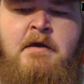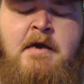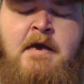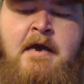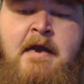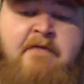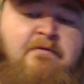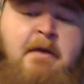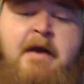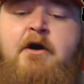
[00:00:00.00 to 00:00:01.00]
And
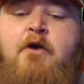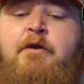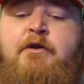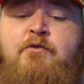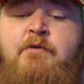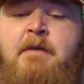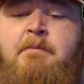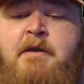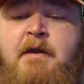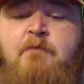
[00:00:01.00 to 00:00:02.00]
everybody already knew that,
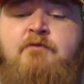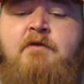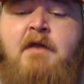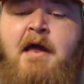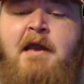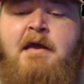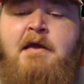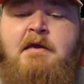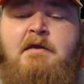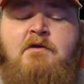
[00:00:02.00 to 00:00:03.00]
man. There was a lot of
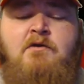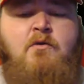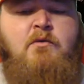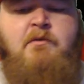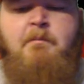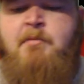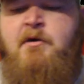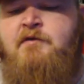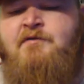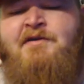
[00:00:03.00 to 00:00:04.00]
hate, with the
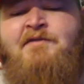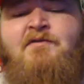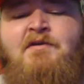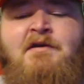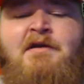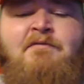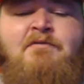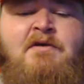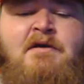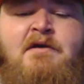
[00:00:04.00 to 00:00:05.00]
bus incident and
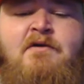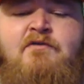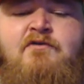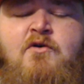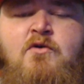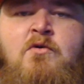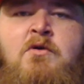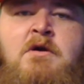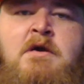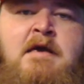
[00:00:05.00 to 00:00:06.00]
everything else. So
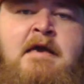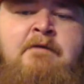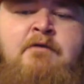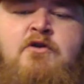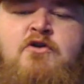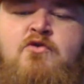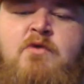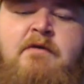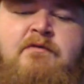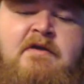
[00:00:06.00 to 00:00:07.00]
even the
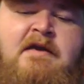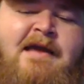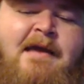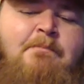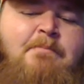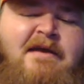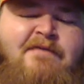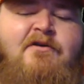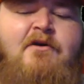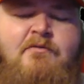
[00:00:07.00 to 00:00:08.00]
UFC had
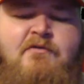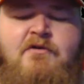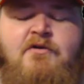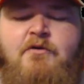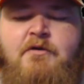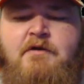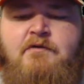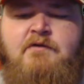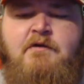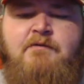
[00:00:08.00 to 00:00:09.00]
beefed up security and
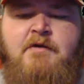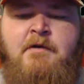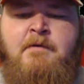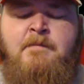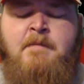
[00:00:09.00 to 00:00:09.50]
stuff there.